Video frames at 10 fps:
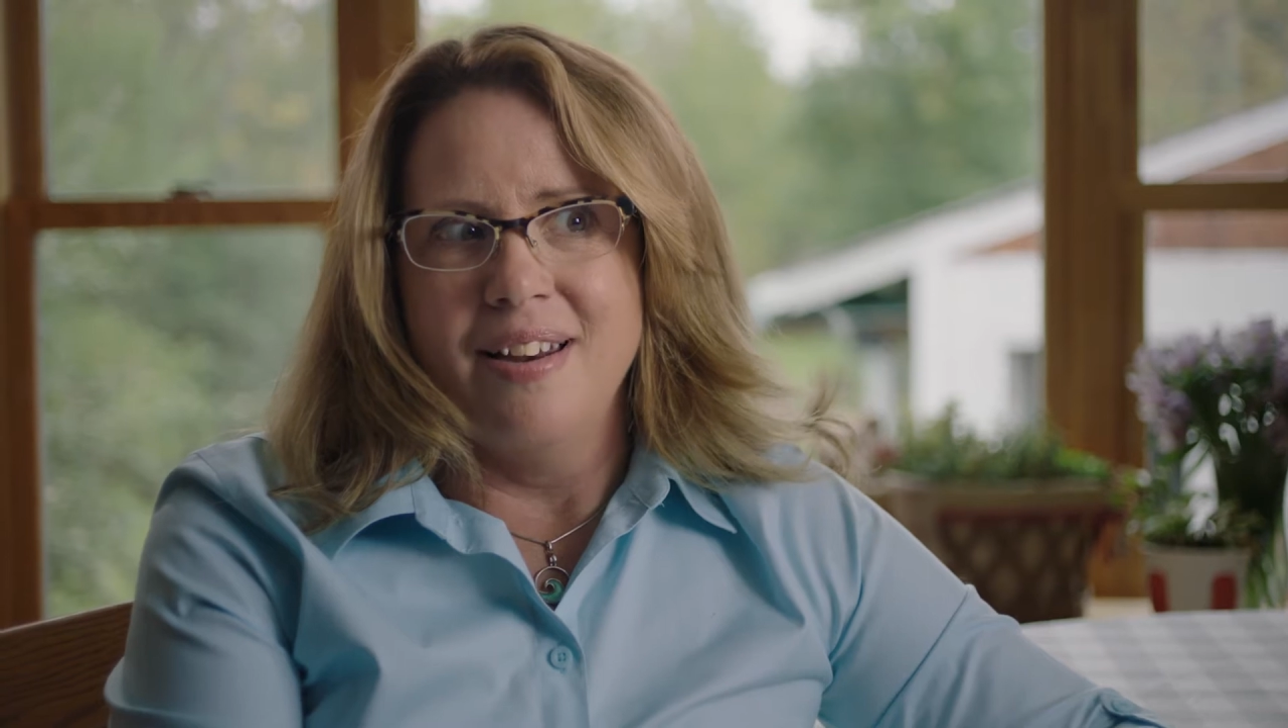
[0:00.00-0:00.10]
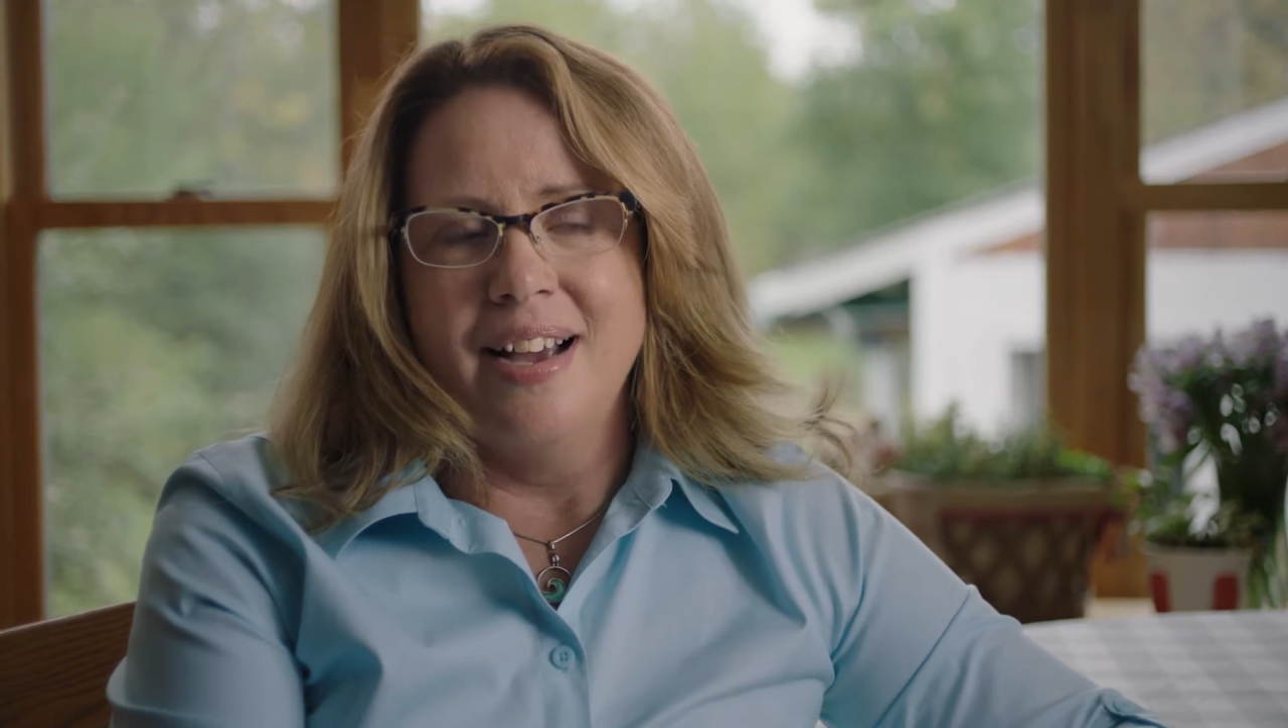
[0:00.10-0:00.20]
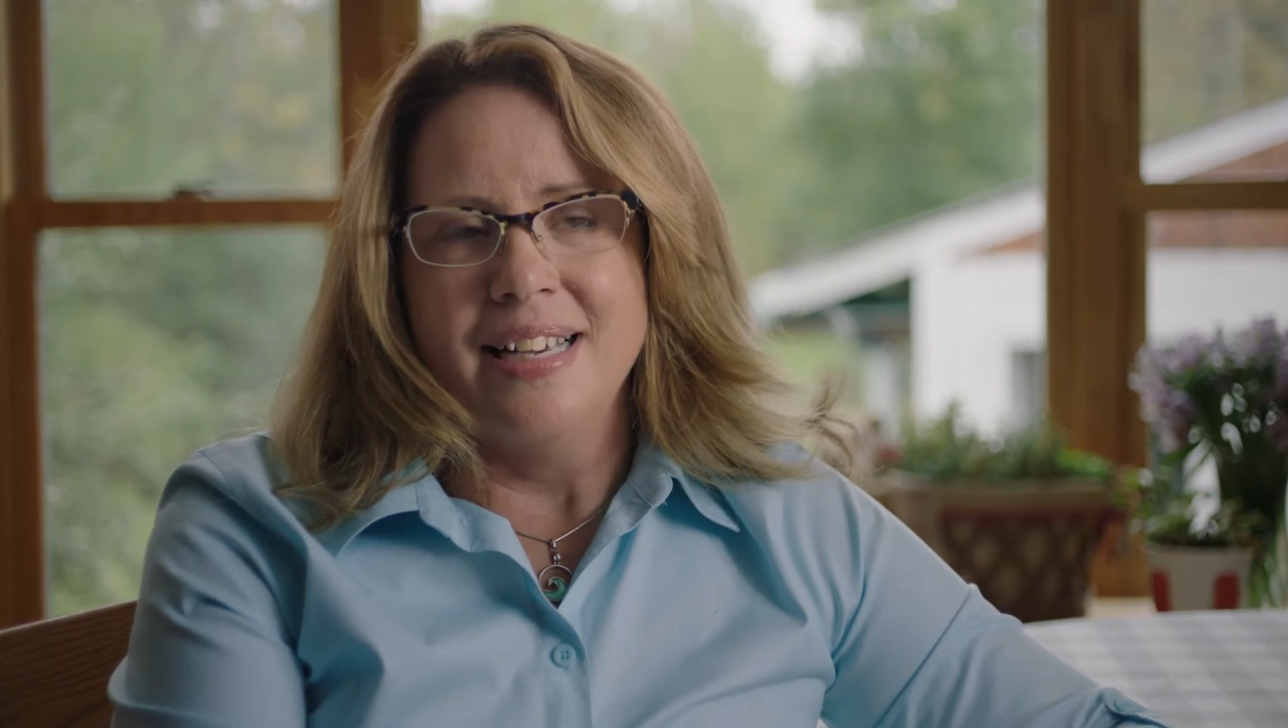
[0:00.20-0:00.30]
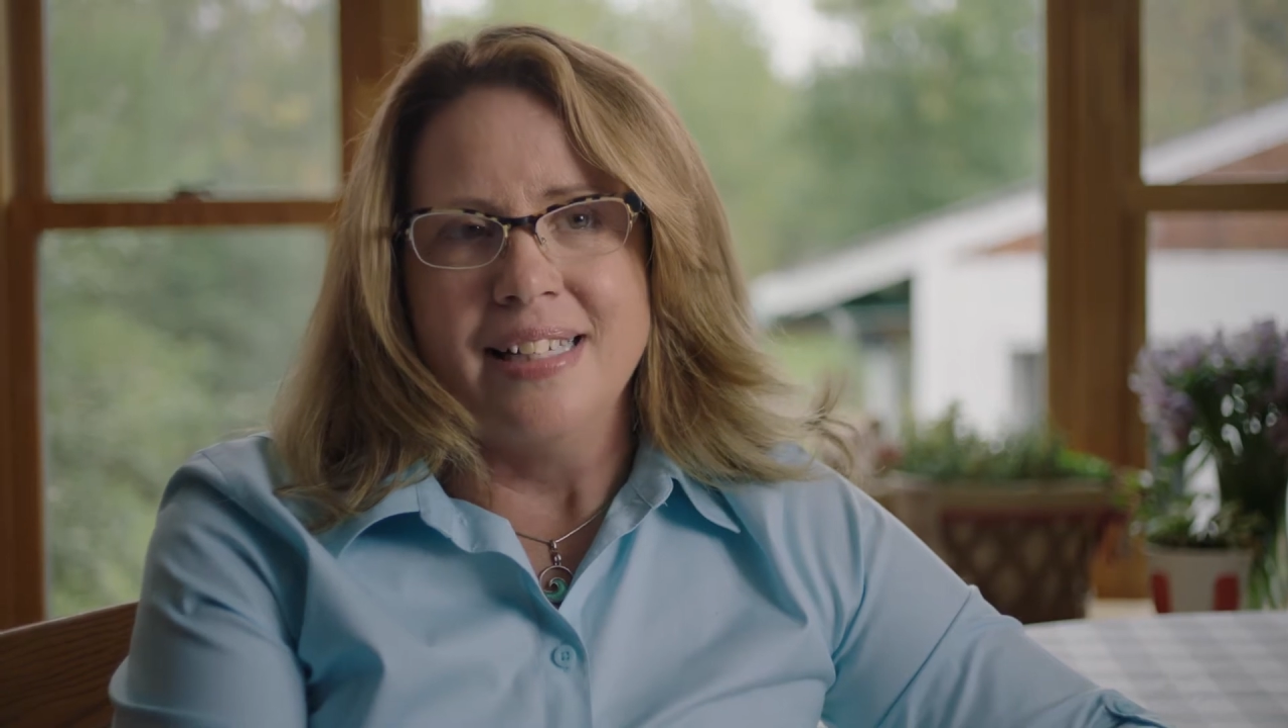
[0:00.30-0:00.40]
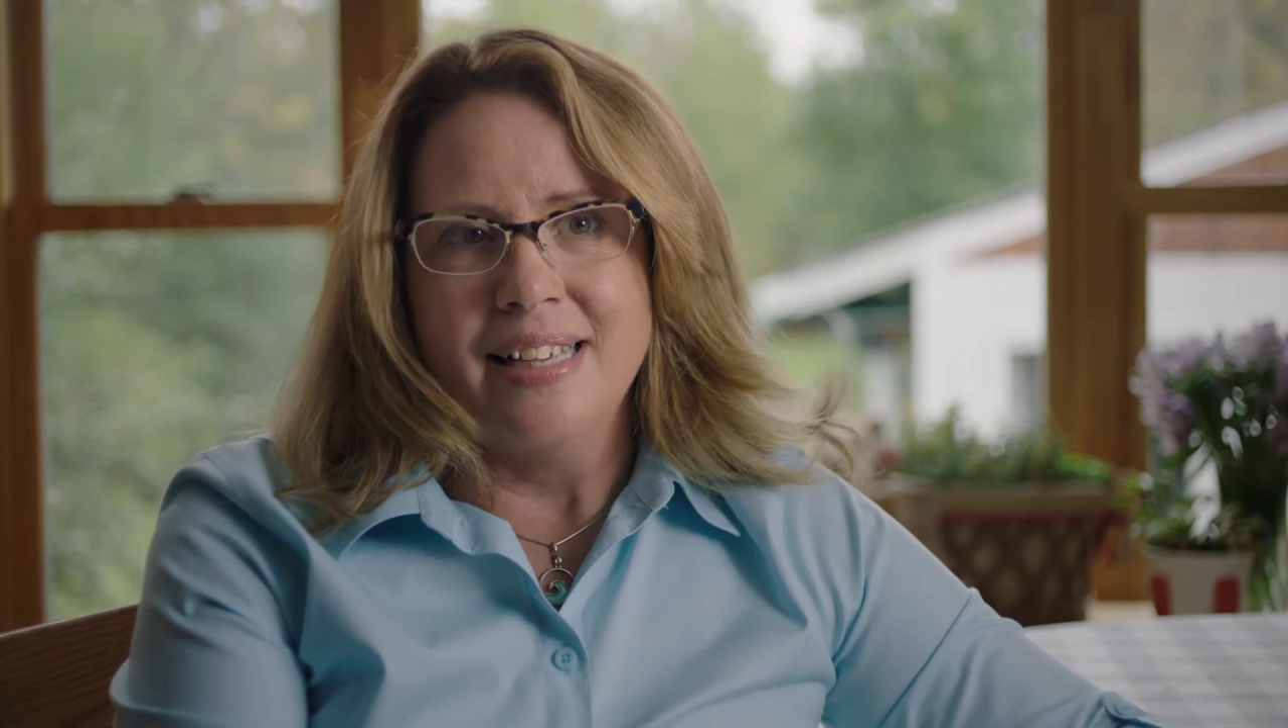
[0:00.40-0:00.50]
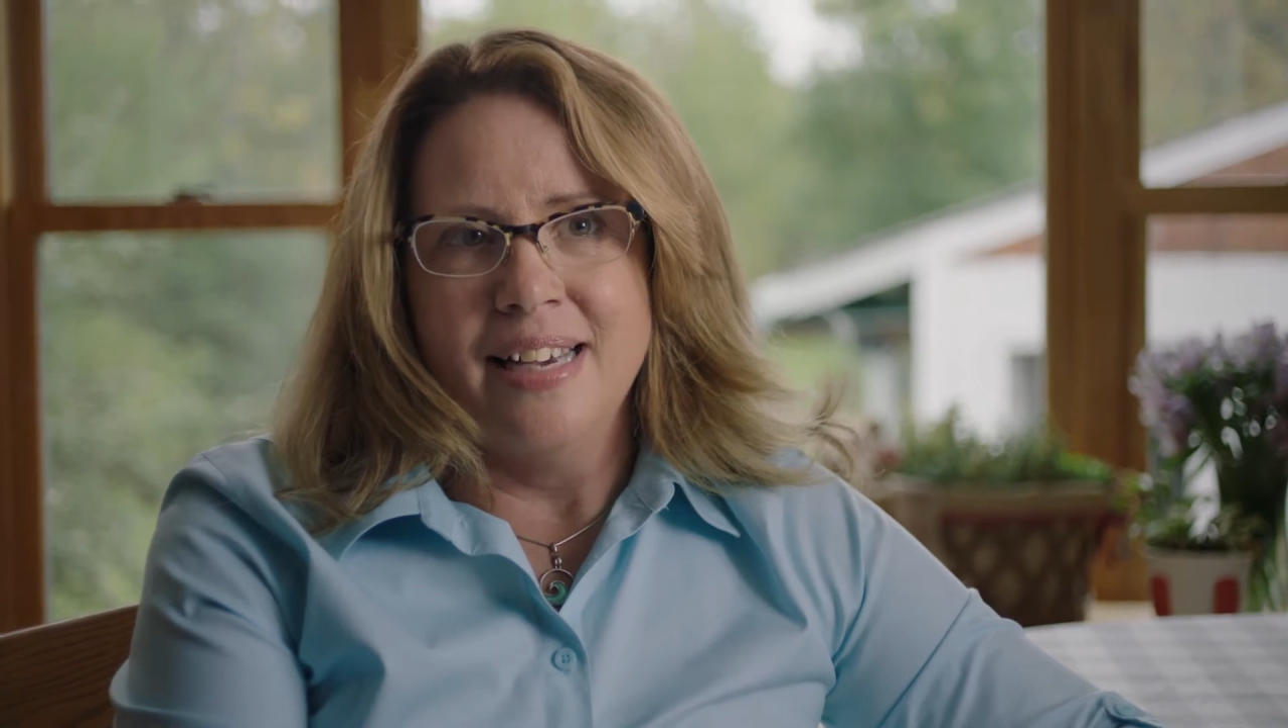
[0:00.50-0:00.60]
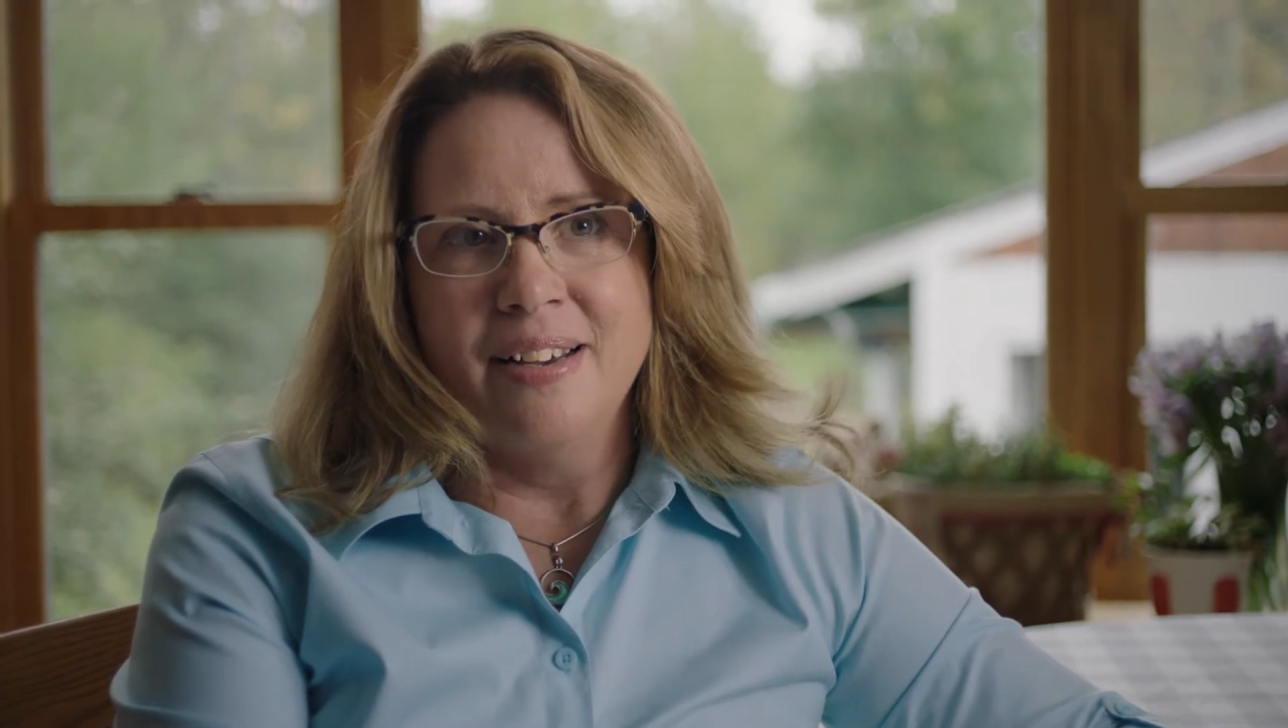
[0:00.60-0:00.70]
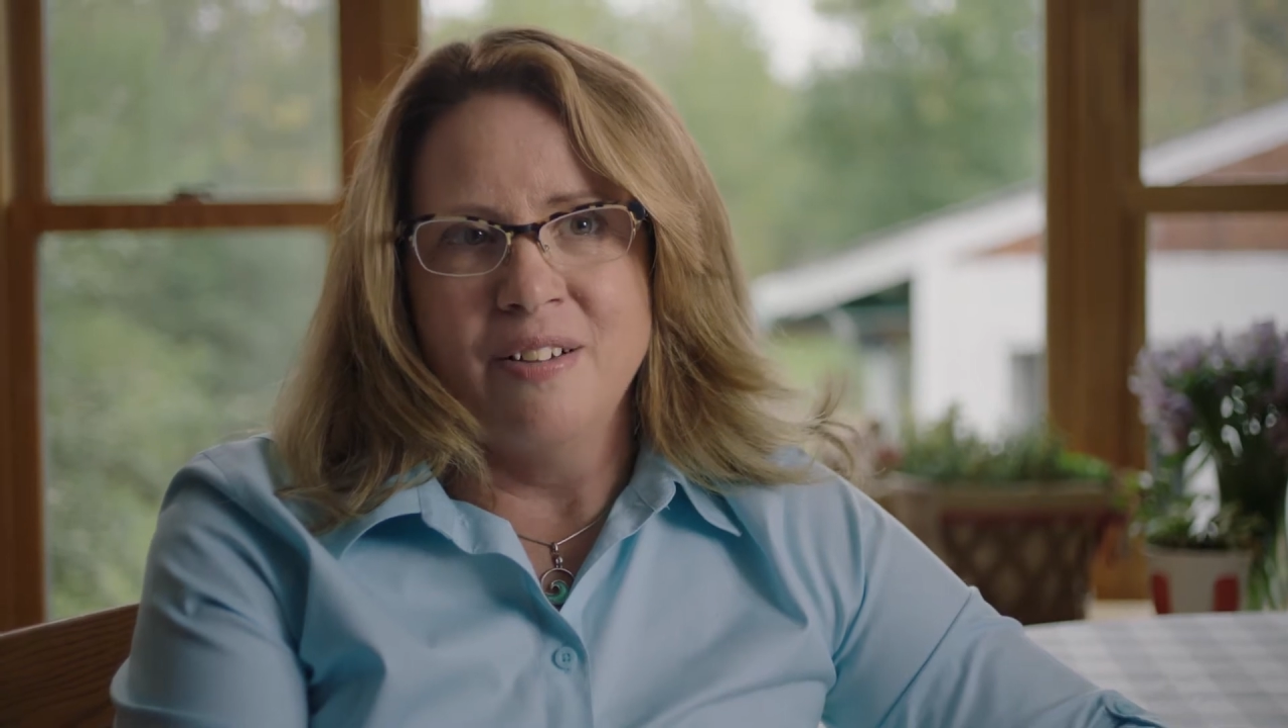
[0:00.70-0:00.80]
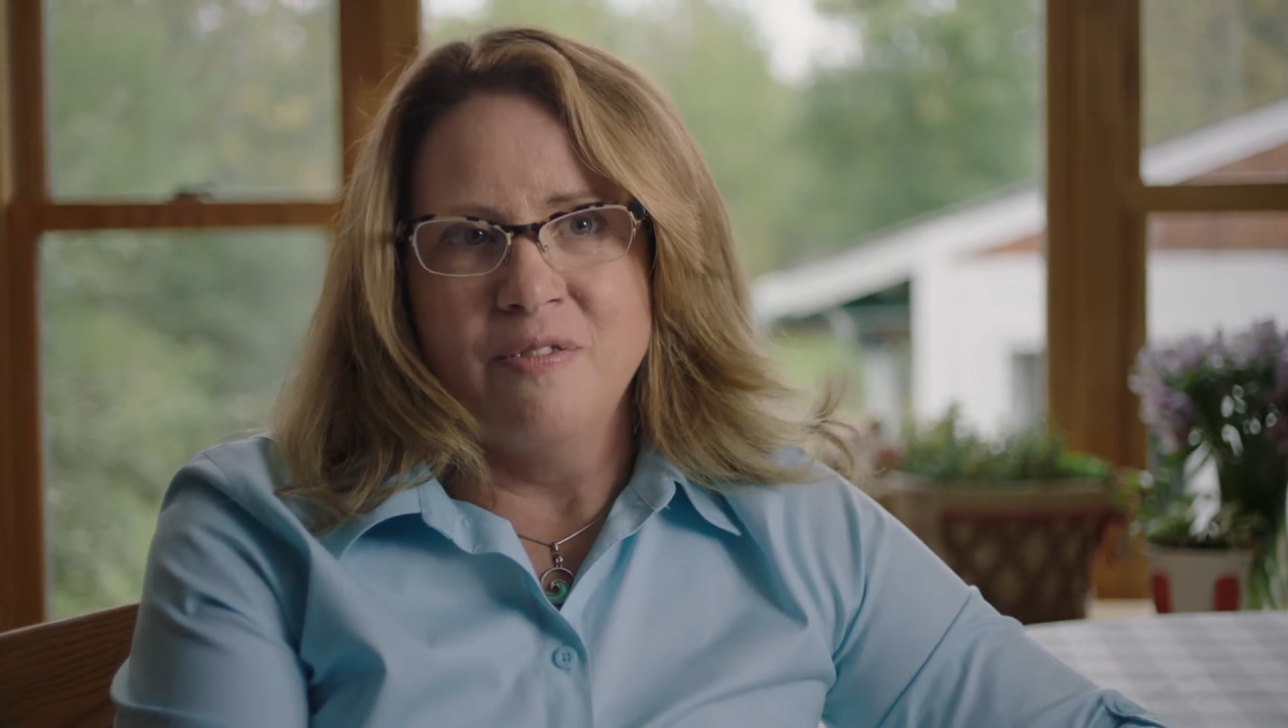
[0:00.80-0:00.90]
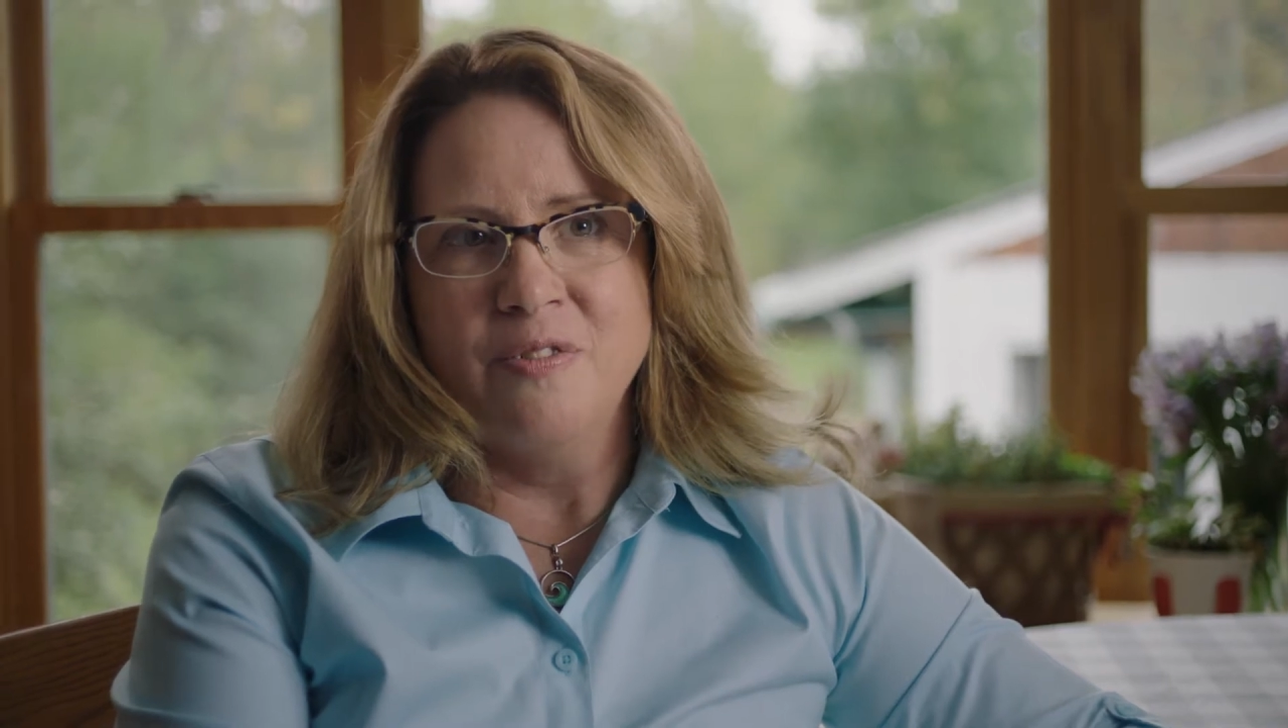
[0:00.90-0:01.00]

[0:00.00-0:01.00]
Isaiah